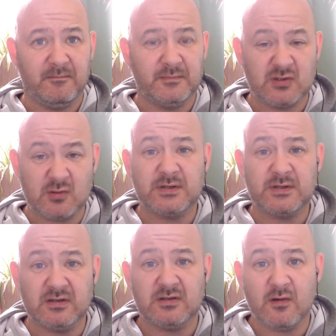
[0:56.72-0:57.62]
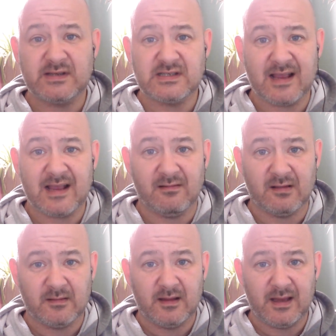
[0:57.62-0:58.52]
substance over style.
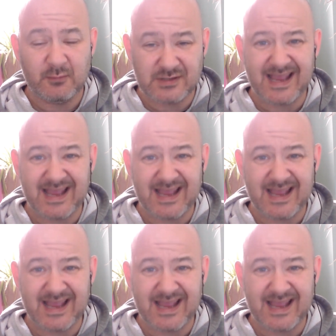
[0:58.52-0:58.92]
It was our